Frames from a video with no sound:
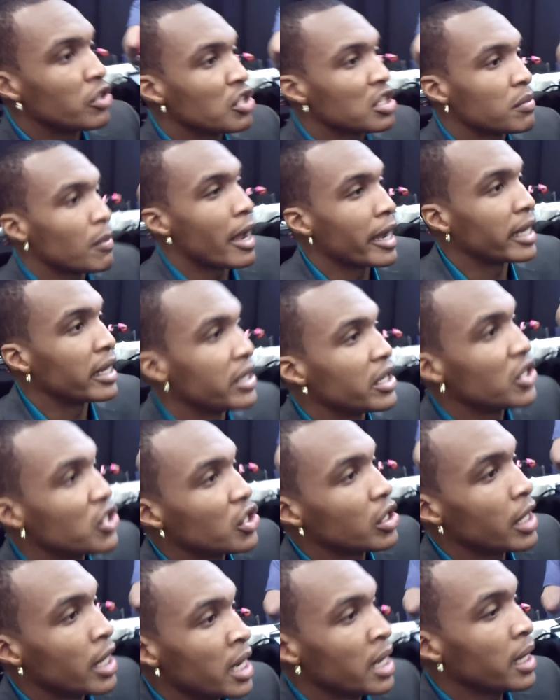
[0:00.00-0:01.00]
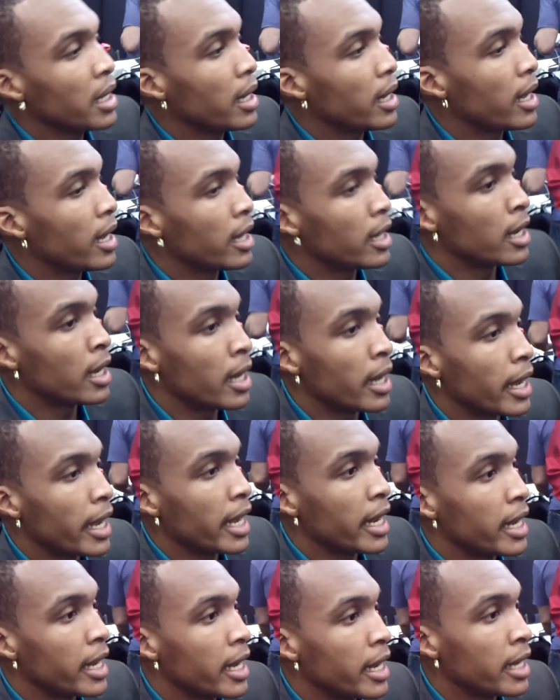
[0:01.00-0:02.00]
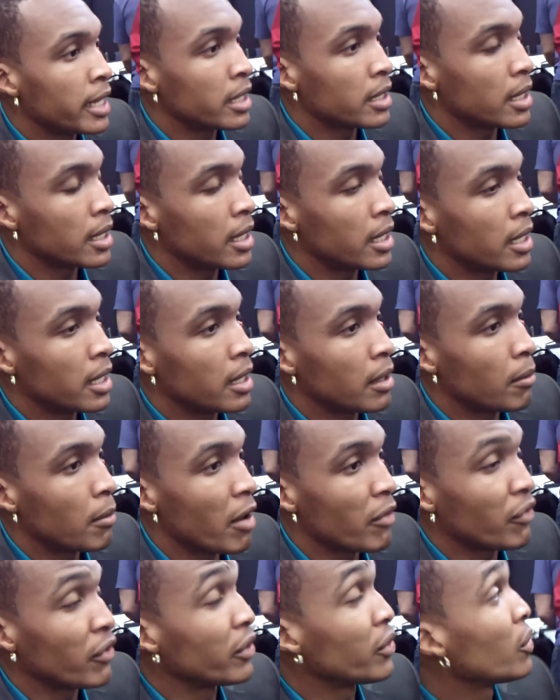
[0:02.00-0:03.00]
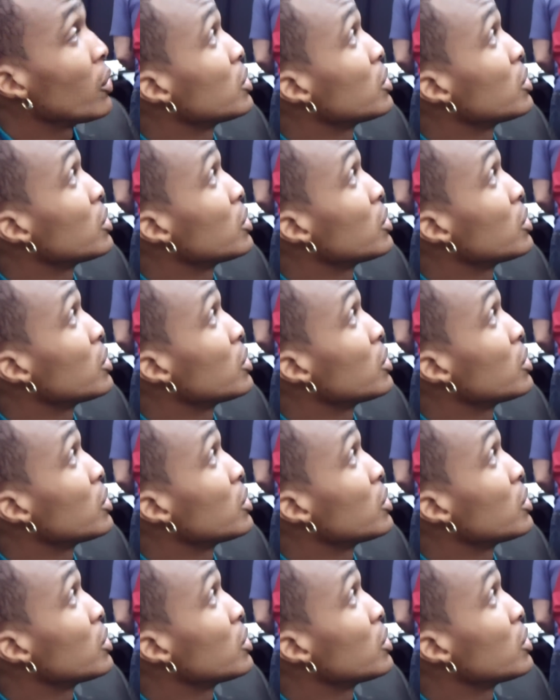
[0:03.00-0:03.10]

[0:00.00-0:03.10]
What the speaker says: Just my conditioning and my free